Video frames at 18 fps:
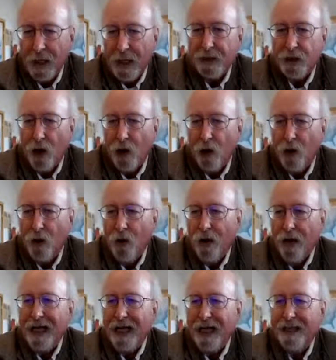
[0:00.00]

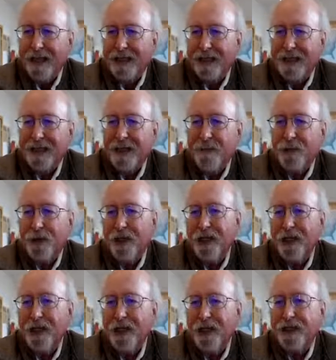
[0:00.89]
So in the
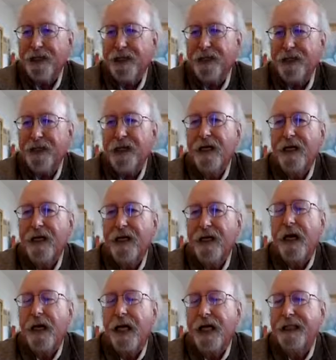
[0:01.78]
simplest
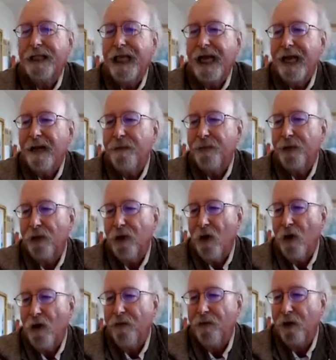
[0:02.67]

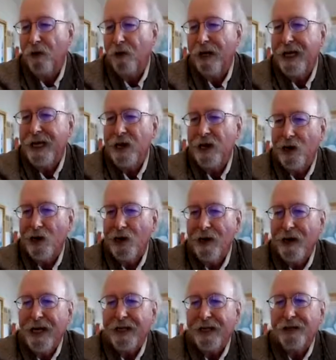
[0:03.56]
example over
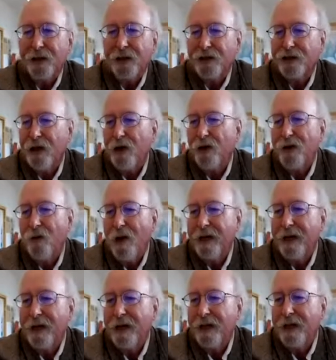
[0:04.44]
here, there's only
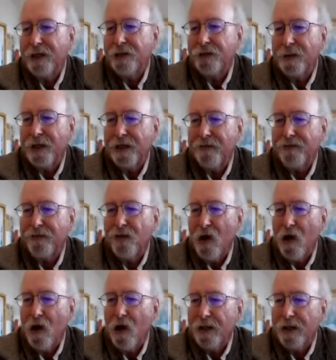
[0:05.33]
one distributed
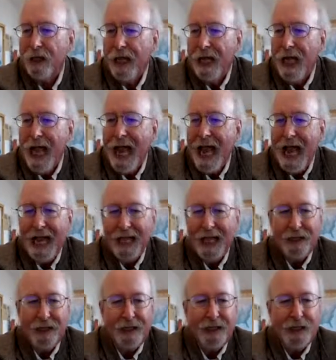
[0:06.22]
fault,
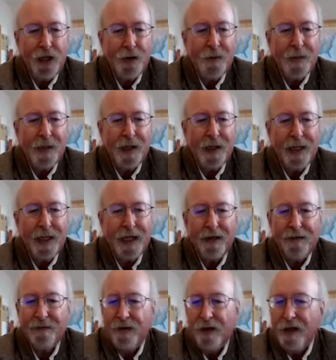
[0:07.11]
and the
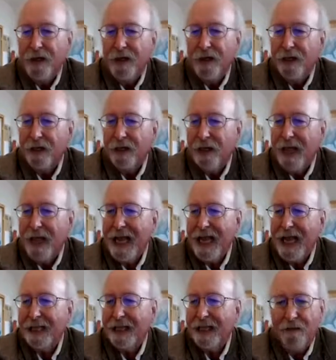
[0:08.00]
cumulative
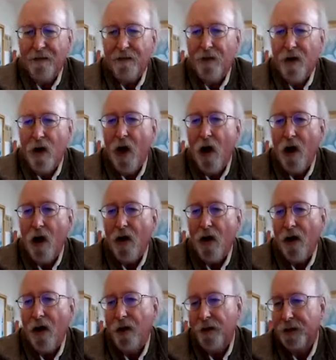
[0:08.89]
length of
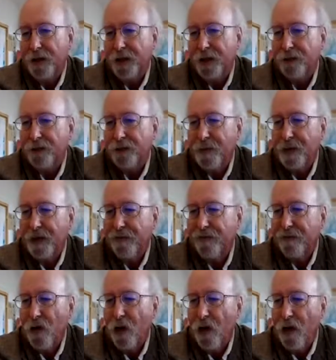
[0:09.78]
all the
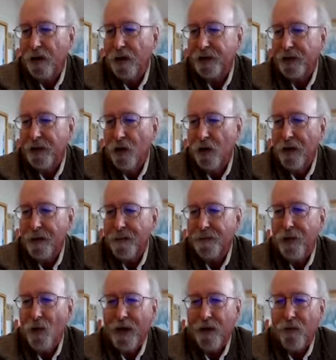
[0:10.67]
distributed faults is only
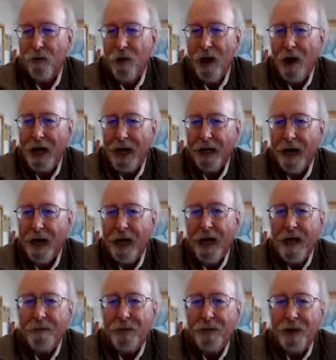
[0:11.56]
0.1.
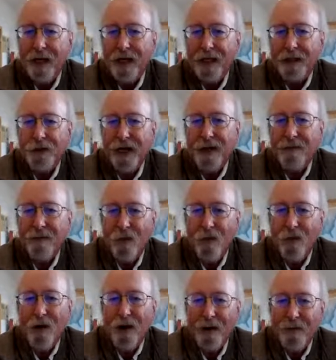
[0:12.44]
But as you get
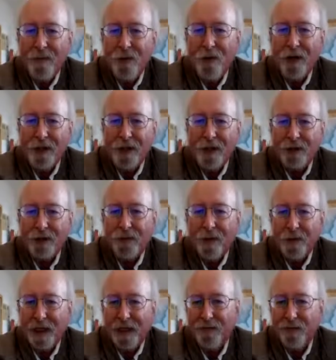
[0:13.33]
more and more
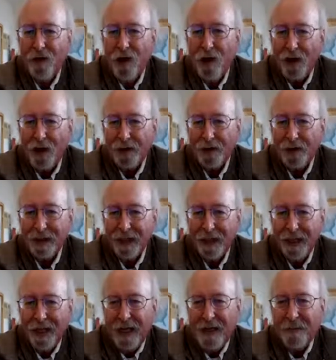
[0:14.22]
distributed faults,
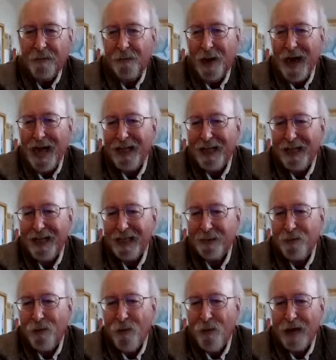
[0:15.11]
by
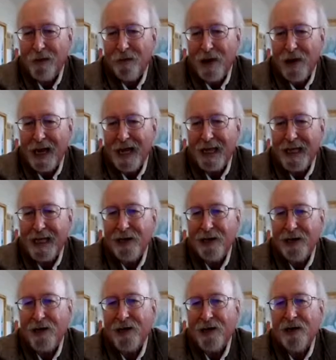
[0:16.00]
this point right
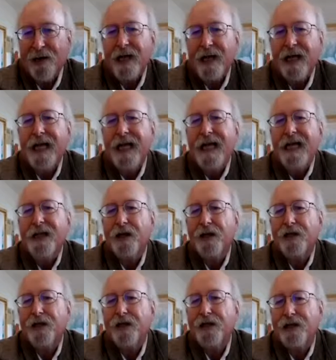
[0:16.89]
here,
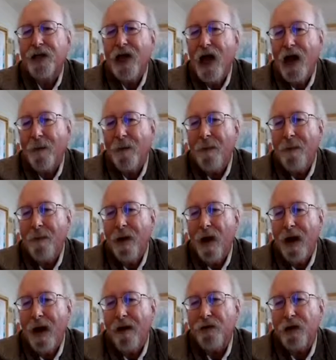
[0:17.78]
the sum
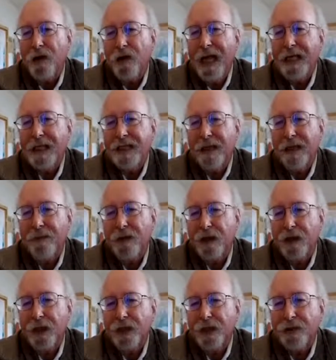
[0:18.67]
of the lengths
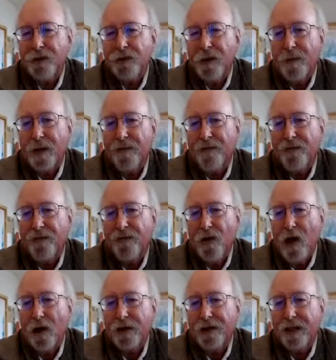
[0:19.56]
of the distributed
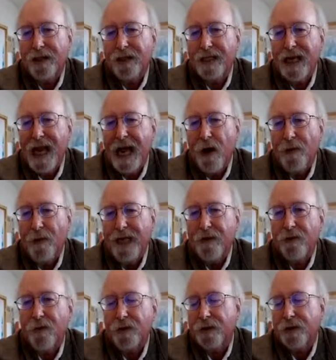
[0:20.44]
faults is now
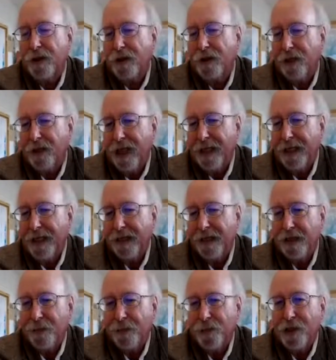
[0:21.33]
equal to the length
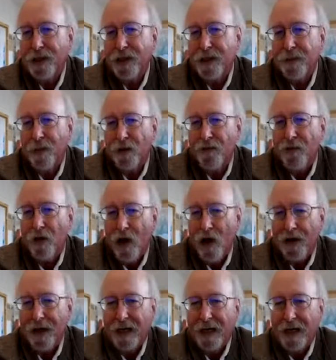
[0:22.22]
of the principal
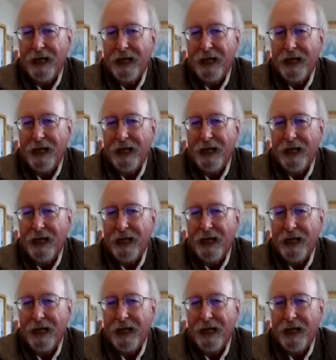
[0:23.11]
fault.